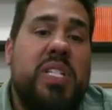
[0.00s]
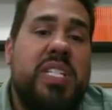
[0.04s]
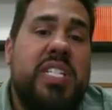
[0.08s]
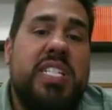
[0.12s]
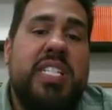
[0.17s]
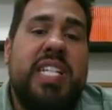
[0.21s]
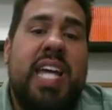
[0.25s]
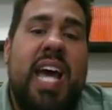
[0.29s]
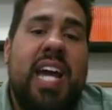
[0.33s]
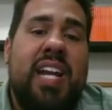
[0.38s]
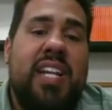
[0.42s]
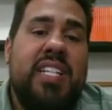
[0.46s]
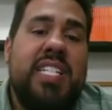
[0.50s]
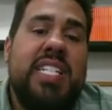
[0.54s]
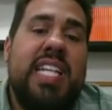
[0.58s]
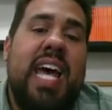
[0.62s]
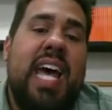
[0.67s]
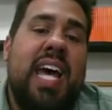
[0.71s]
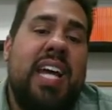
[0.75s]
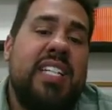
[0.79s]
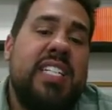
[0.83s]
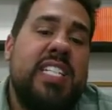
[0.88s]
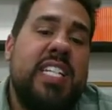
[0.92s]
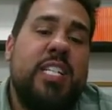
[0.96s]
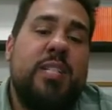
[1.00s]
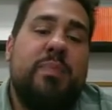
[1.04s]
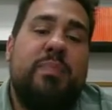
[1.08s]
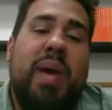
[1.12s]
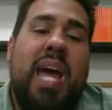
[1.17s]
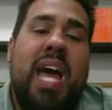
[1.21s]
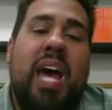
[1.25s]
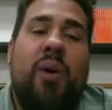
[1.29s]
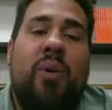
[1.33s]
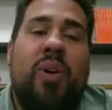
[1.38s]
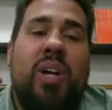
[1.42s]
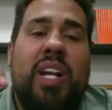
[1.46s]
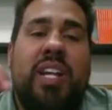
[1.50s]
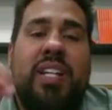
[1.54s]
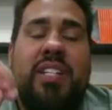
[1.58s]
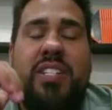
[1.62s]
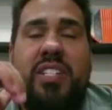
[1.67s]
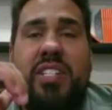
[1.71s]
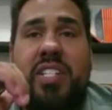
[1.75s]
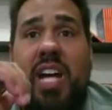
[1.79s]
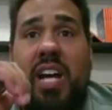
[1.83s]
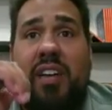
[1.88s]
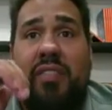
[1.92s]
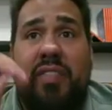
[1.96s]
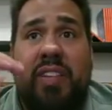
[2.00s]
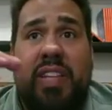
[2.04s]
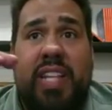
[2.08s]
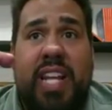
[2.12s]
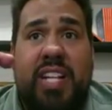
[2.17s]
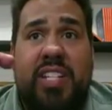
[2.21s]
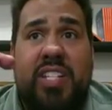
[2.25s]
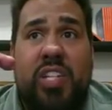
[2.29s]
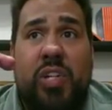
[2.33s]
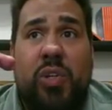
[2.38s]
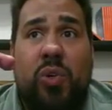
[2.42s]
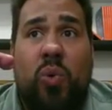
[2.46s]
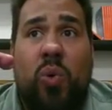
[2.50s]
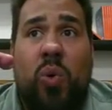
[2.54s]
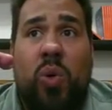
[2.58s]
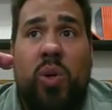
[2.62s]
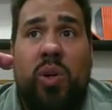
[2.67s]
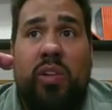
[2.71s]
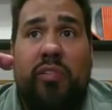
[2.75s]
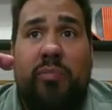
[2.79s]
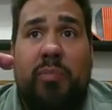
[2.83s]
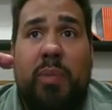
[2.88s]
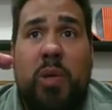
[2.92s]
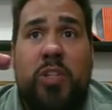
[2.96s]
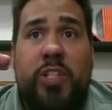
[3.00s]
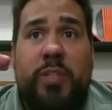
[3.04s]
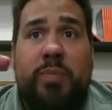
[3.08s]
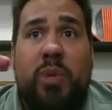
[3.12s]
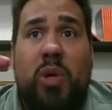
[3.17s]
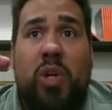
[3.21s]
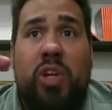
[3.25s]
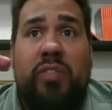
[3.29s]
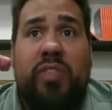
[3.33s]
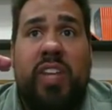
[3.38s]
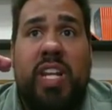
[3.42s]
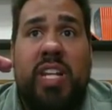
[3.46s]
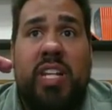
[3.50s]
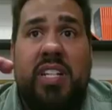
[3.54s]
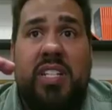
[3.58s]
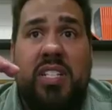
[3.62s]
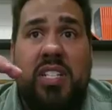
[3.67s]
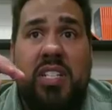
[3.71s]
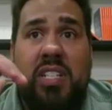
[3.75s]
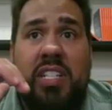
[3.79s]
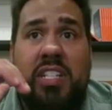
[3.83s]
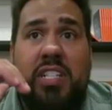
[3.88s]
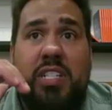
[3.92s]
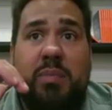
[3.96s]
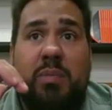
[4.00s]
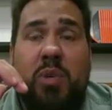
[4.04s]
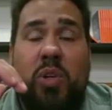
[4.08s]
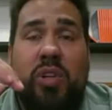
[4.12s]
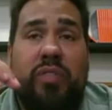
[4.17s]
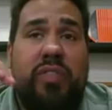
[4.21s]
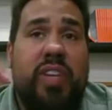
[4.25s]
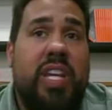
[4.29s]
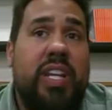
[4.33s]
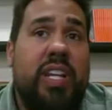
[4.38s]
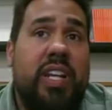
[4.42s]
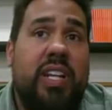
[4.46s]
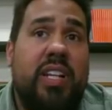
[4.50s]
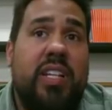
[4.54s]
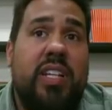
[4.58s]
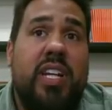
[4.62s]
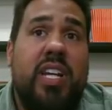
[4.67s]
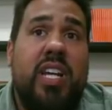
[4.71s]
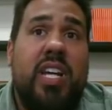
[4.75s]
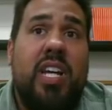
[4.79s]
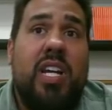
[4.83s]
Status, access, power, and stuff. And that's in order of most motivating to least motivating,